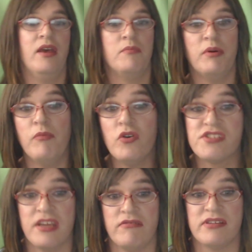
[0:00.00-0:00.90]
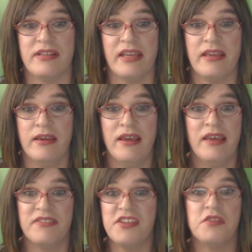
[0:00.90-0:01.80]
But more seriously,
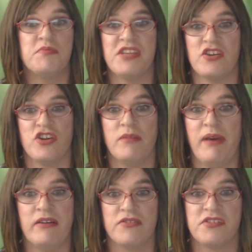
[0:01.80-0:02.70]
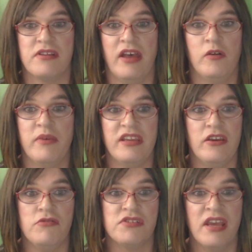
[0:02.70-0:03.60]
this obsession about helmet
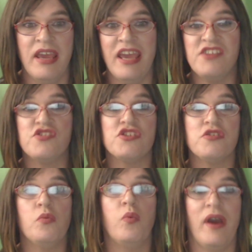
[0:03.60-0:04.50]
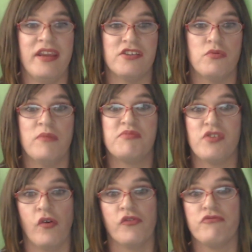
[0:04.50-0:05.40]
use is just a way to
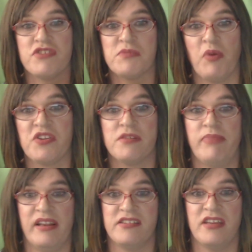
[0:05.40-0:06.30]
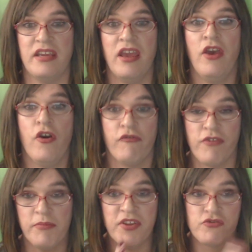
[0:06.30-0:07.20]
absolve the responsibility
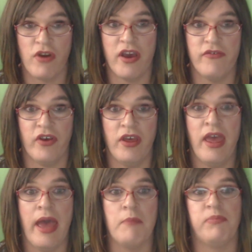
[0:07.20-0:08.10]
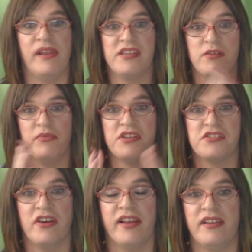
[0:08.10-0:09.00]
from the driver and place it with the
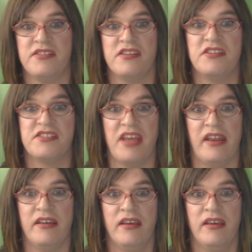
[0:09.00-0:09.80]
cyclist instead.